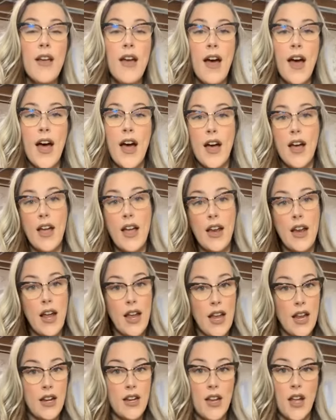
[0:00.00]
Uh, and I
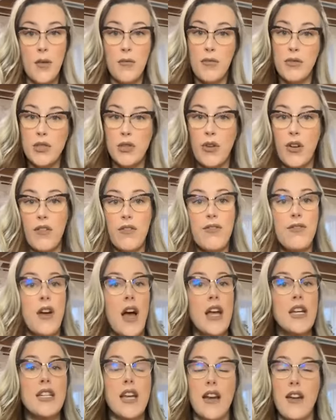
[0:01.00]
ended up sort of
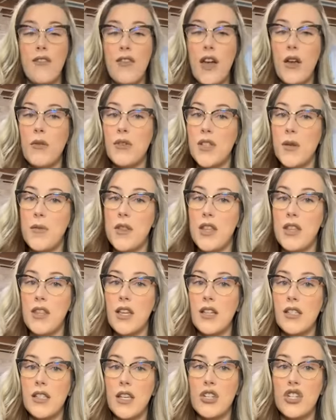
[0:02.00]
identifying with some of the
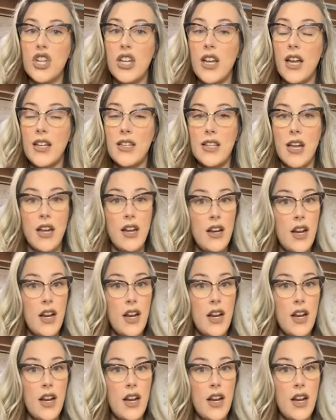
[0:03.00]
things that she had done,